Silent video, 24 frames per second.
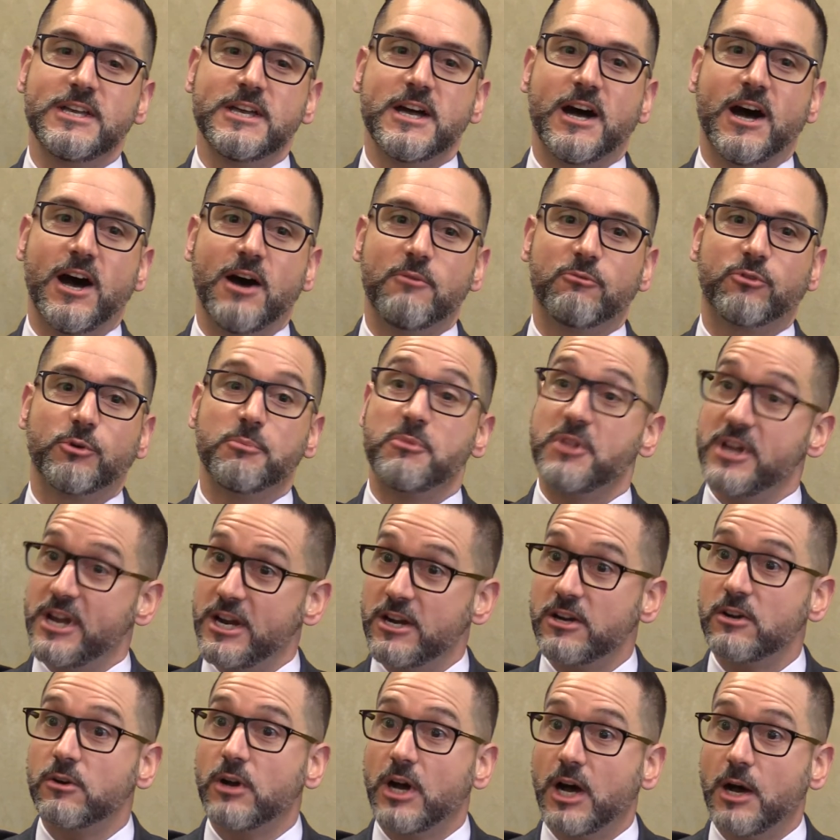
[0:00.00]
From
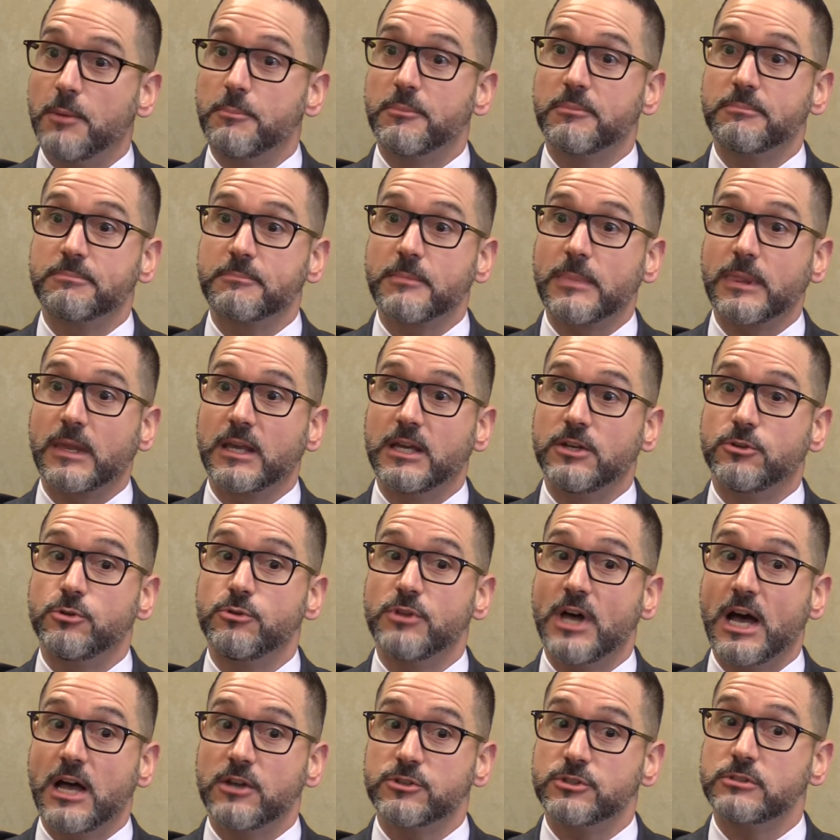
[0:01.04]
there, in
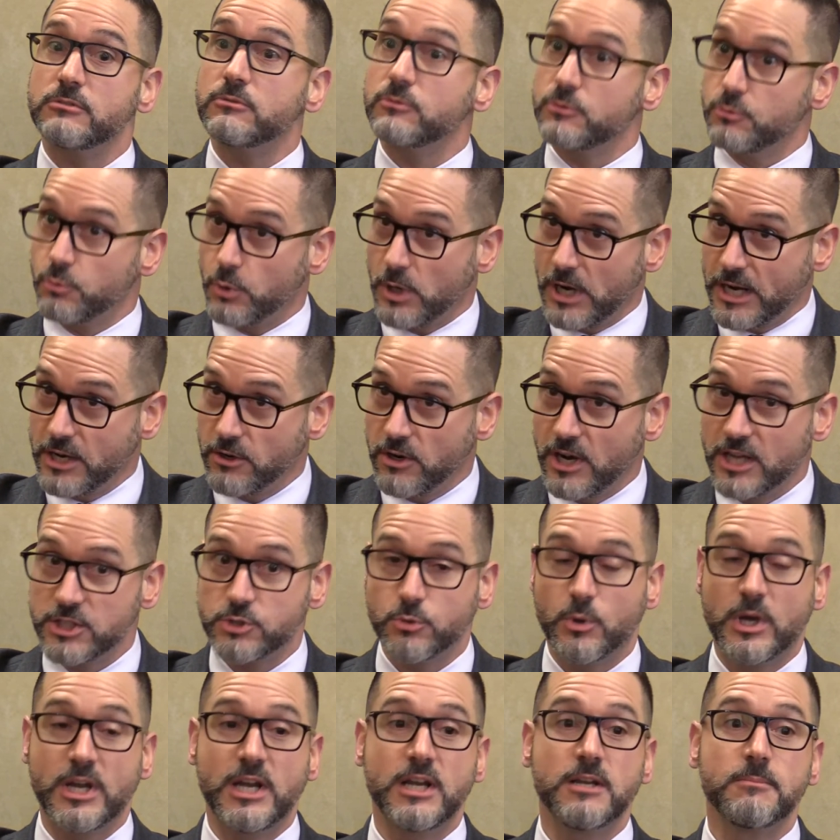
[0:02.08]
2000, is where I
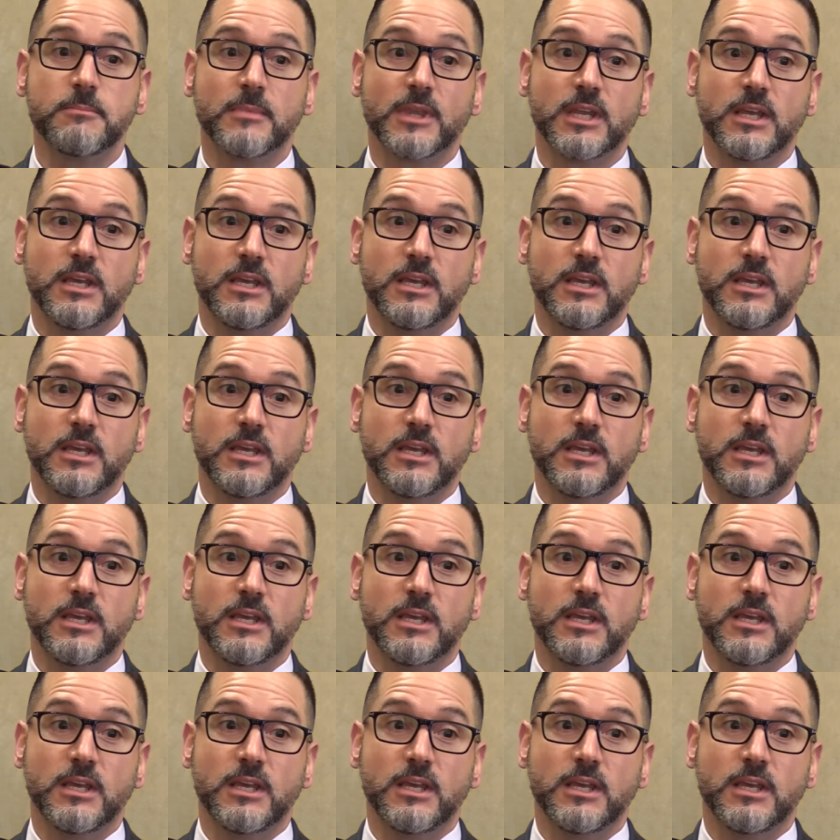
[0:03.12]
graduated.